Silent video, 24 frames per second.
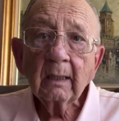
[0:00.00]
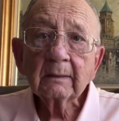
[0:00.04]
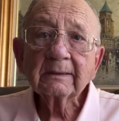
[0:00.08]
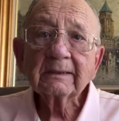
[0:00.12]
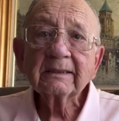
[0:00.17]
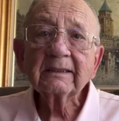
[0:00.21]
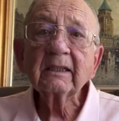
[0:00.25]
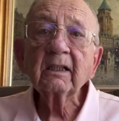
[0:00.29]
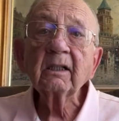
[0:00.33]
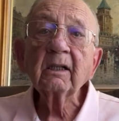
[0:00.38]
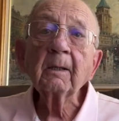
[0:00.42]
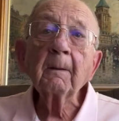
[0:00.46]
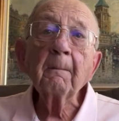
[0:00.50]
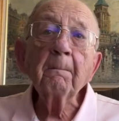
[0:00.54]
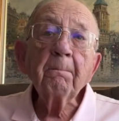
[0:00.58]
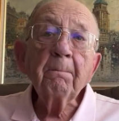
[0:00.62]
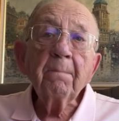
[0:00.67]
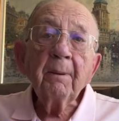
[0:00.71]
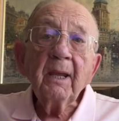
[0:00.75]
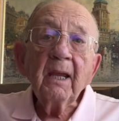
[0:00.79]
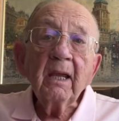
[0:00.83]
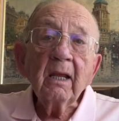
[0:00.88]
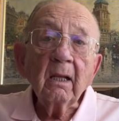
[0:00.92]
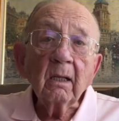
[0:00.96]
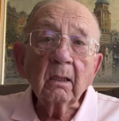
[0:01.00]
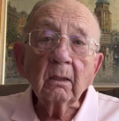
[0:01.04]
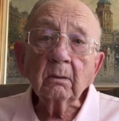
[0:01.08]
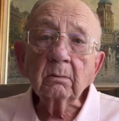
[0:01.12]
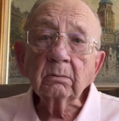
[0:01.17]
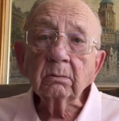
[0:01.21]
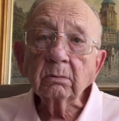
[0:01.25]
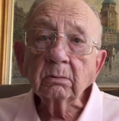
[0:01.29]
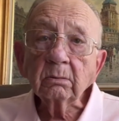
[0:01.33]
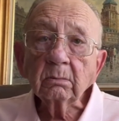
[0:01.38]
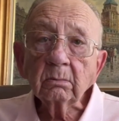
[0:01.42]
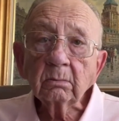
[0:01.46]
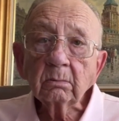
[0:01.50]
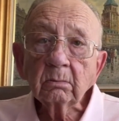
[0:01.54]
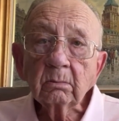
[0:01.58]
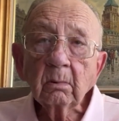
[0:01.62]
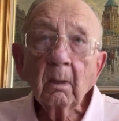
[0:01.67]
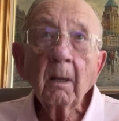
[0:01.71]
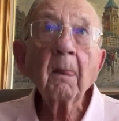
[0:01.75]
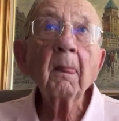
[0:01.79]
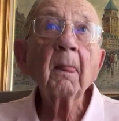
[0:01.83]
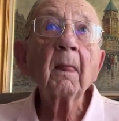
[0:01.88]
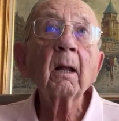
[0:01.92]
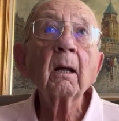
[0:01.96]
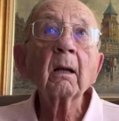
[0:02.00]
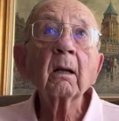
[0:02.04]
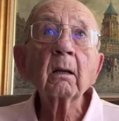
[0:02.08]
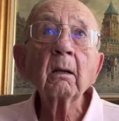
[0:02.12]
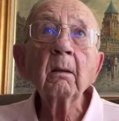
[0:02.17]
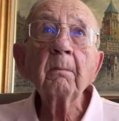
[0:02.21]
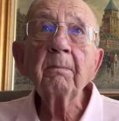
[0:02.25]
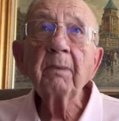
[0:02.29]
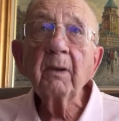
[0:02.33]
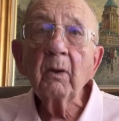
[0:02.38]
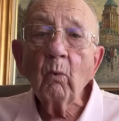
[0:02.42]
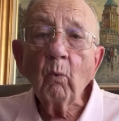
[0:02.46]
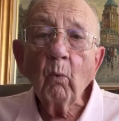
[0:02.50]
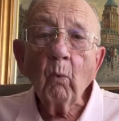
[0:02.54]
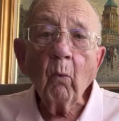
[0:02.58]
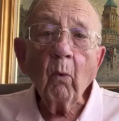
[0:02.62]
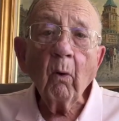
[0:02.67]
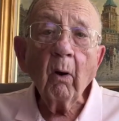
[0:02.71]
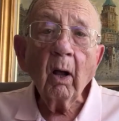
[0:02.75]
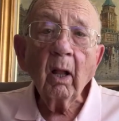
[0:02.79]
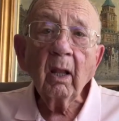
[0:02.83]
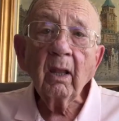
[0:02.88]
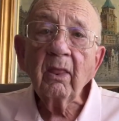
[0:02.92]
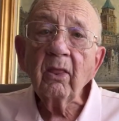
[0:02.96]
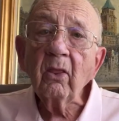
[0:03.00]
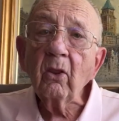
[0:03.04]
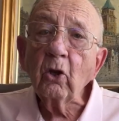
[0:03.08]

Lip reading: An appeal could be 1